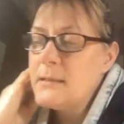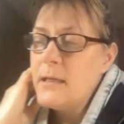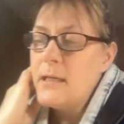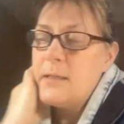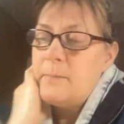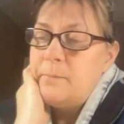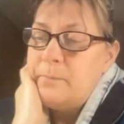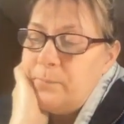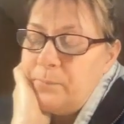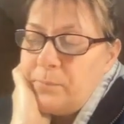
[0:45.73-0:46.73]

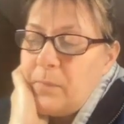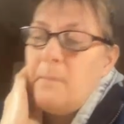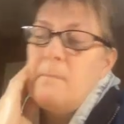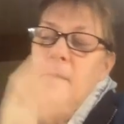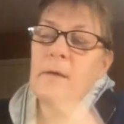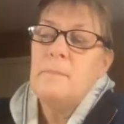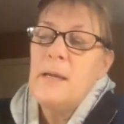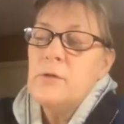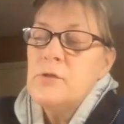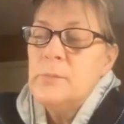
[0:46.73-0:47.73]
the
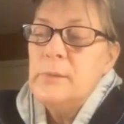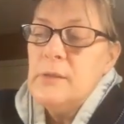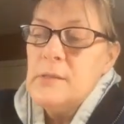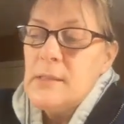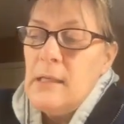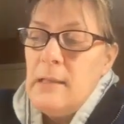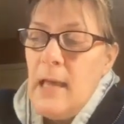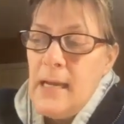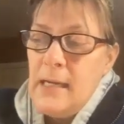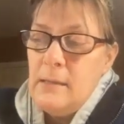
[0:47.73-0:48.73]
microtubules
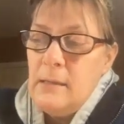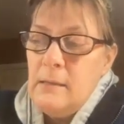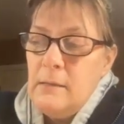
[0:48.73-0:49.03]
align